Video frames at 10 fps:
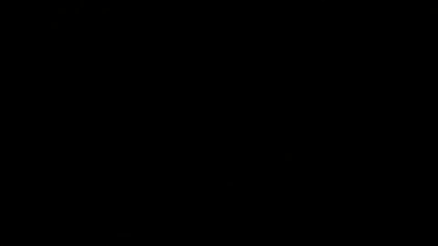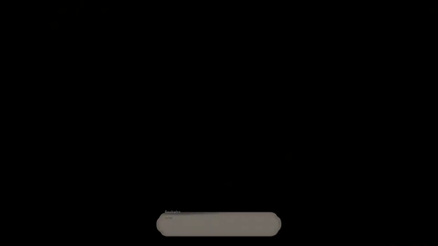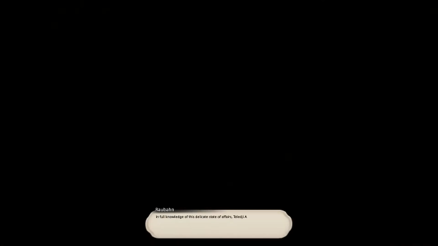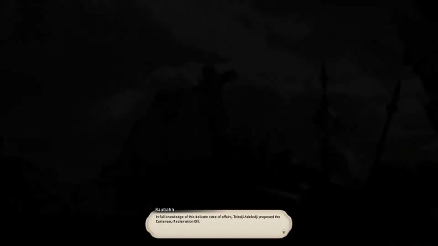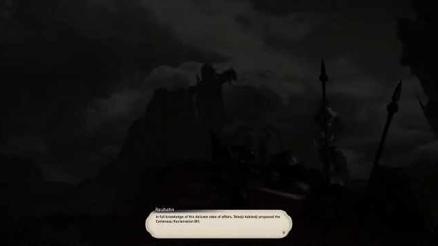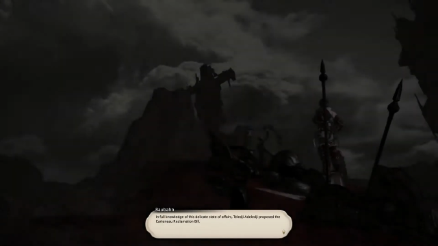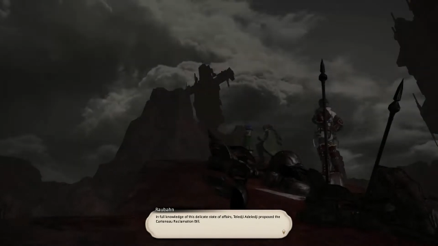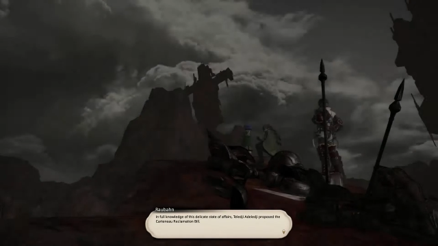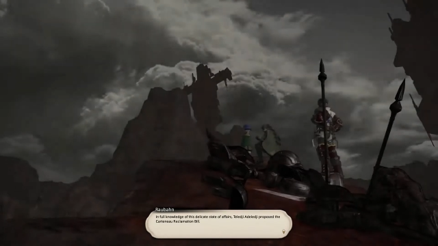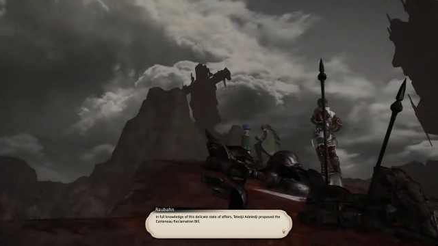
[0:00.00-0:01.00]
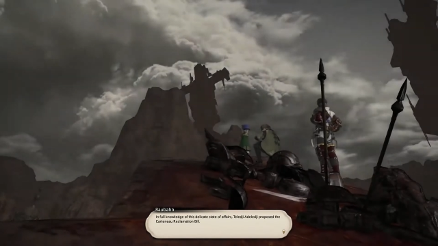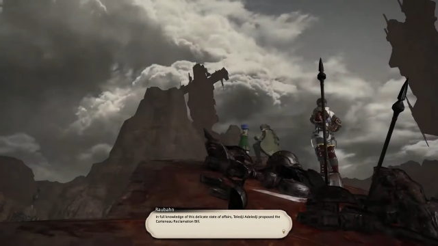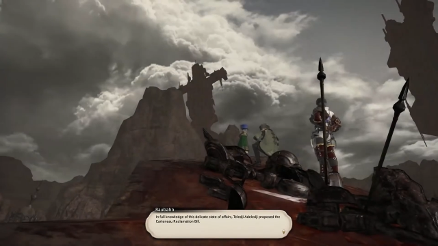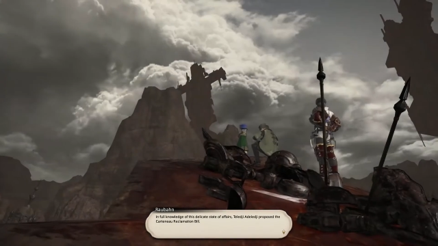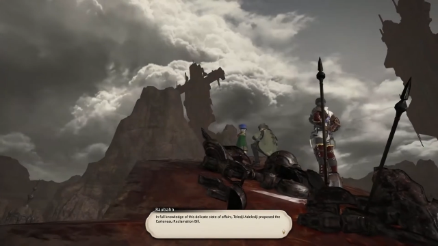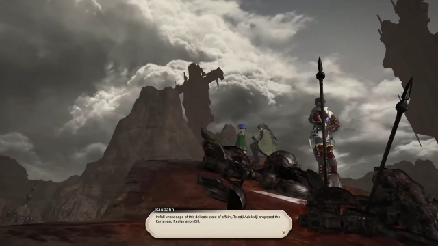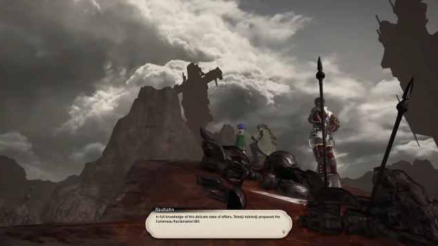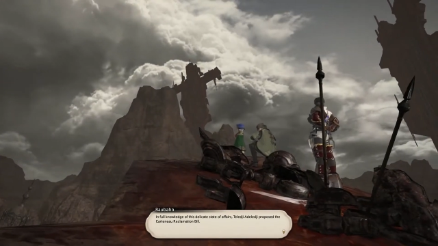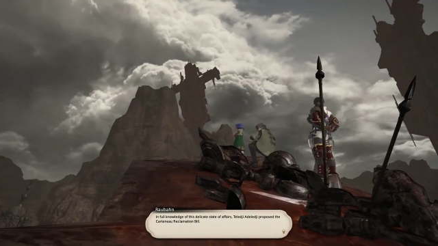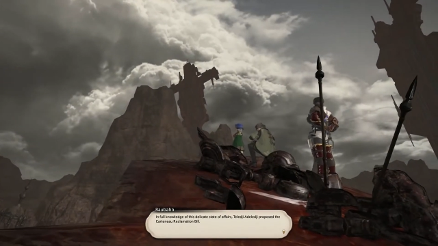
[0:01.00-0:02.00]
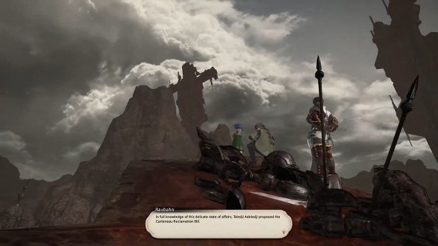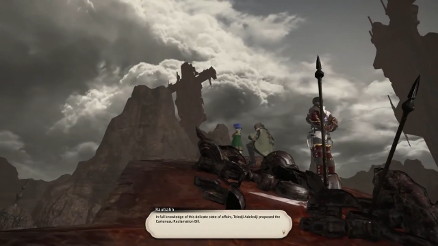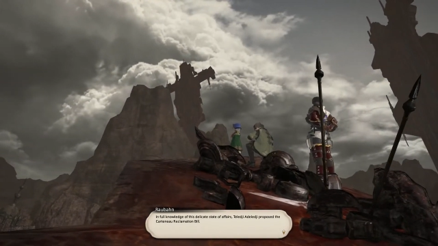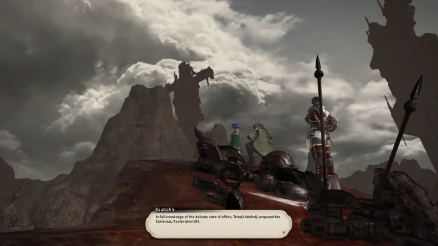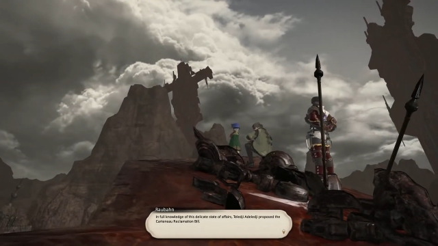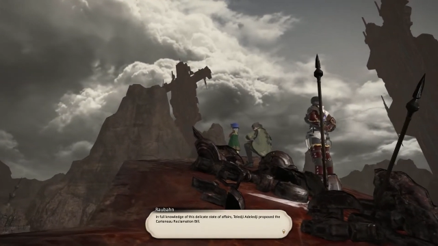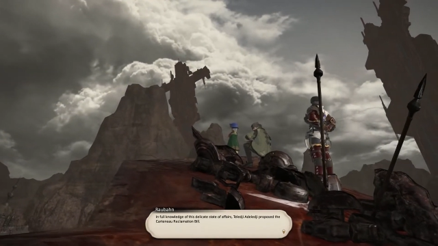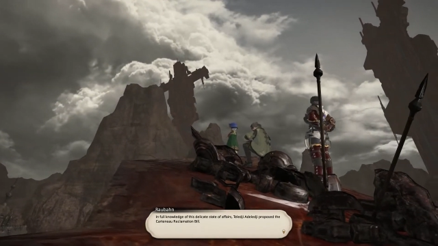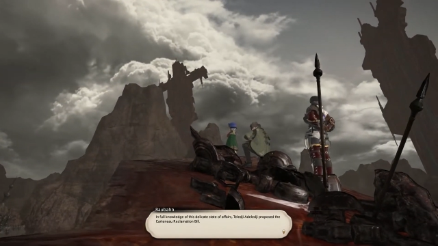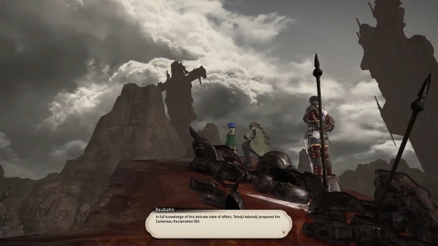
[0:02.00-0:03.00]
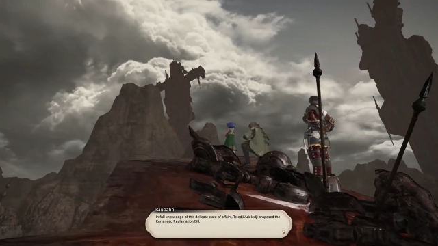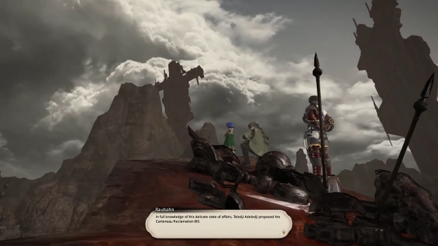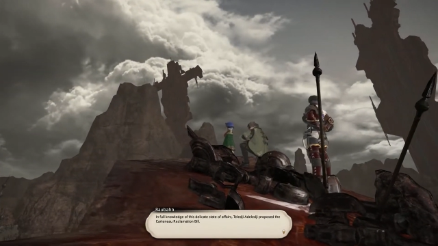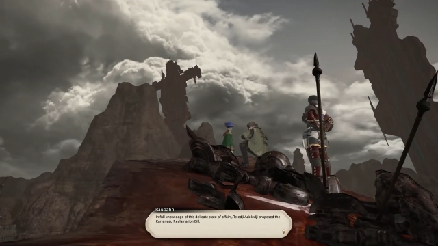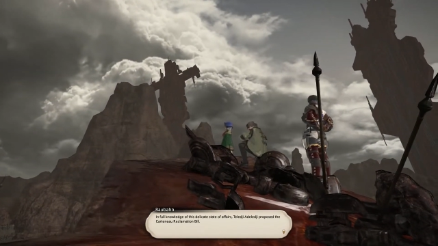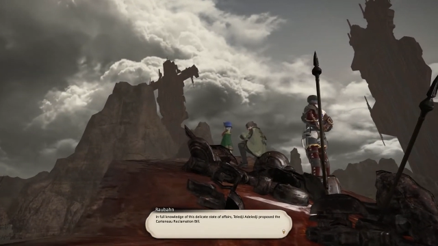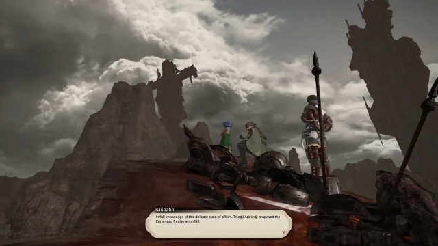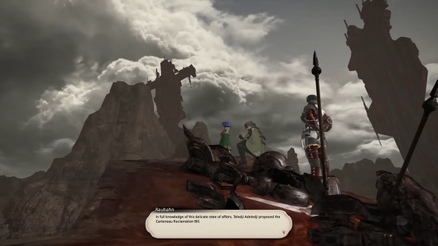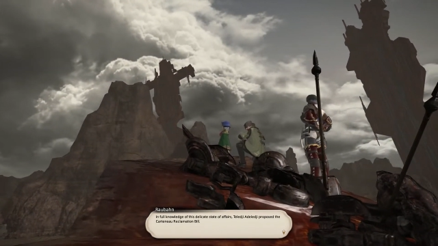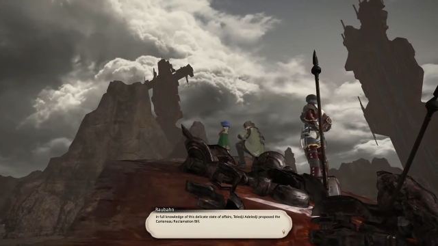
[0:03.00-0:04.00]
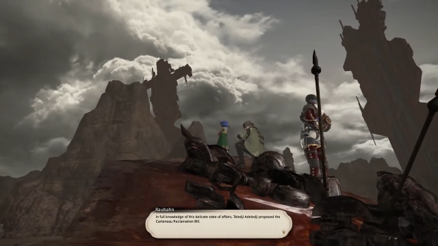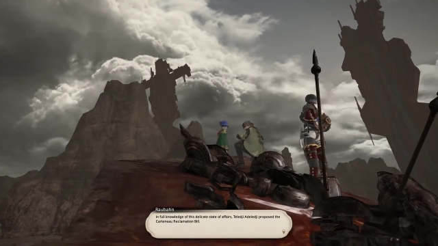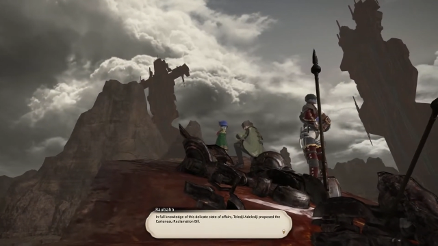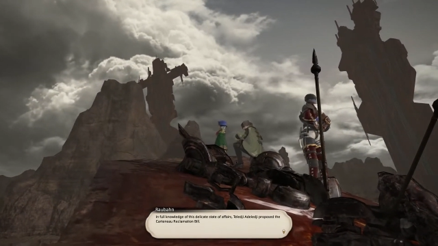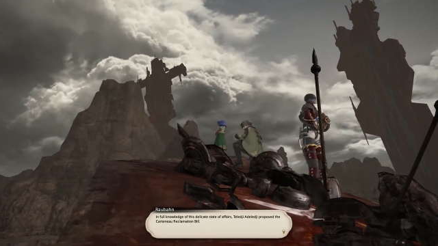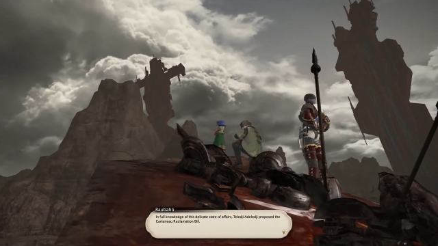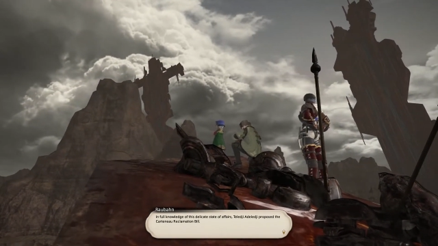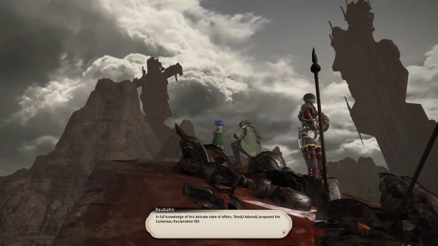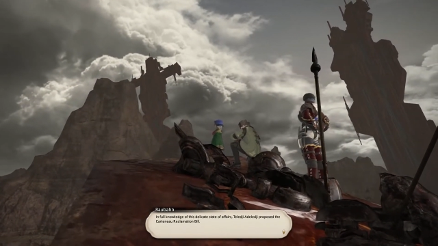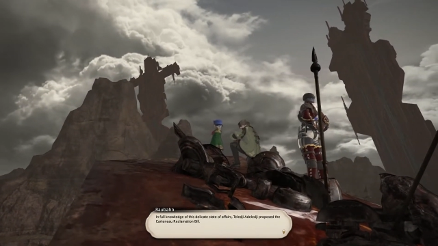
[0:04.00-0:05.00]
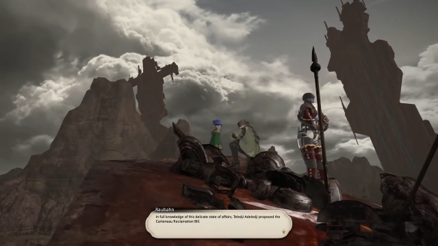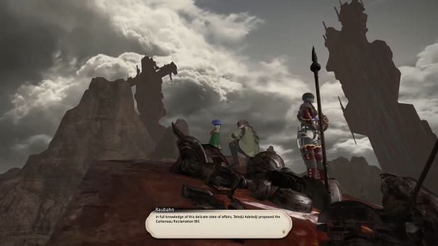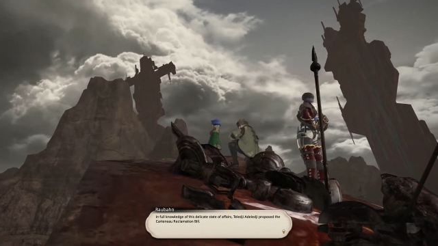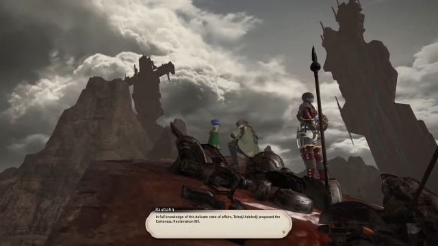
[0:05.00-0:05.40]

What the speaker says: [unreadable: no face in view]